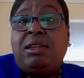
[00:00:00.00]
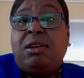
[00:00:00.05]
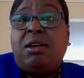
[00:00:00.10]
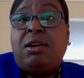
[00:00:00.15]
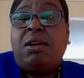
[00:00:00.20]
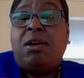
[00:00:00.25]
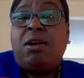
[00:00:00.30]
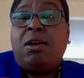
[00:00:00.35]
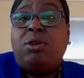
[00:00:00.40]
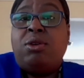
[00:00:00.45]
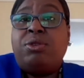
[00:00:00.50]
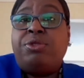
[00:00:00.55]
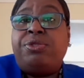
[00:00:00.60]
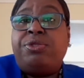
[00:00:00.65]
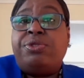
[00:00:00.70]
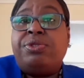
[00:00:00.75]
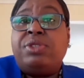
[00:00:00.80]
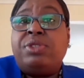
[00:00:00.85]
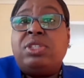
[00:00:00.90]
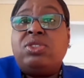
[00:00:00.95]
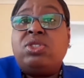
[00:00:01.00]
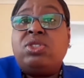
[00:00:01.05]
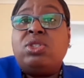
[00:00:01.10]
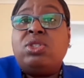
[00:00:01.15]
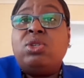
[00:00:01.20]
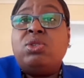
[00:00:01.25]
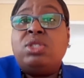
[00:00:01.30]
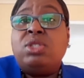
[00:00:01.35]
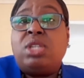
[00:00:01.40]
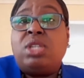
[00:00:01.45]
of the
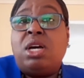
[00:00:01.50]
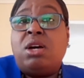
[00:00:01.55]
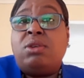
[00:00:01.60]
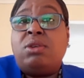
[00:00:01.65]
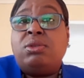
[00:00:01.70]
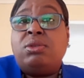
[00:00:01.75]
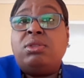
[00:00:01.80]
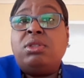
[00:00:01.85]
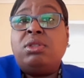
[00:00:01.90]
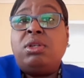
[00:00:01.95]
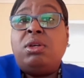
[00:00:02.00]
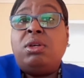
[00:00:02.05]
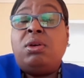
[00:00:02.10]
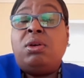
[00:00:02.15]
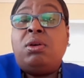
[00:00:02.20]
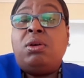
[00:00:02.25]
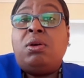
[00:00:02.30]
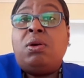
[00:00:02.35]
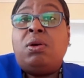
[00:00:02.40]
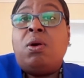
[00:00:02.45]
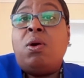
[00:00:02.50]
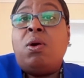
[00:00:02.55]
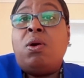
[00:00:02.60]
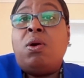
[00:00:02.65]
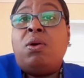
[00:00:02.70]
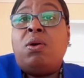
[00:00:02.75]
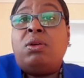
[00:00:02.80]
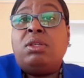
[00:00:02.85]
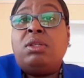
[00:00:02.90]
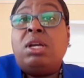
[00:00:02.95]
slowdown
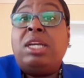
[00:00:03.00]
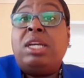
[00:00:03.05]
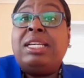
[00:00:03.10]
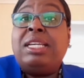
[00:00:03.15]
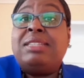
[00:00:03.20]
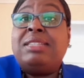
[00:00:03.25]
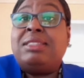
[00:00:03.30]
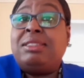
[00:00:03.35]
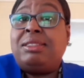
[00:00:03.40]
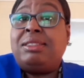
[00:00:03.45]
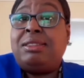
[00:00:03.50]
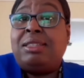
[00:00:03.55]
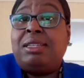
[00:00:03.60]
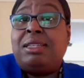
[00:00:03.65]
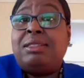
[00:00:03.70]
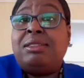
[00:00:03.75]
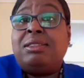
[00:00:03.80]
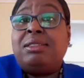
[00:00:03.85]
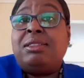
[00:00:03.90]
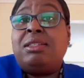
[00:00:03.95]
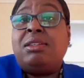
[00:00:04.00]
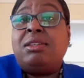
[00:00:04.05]
or non-existent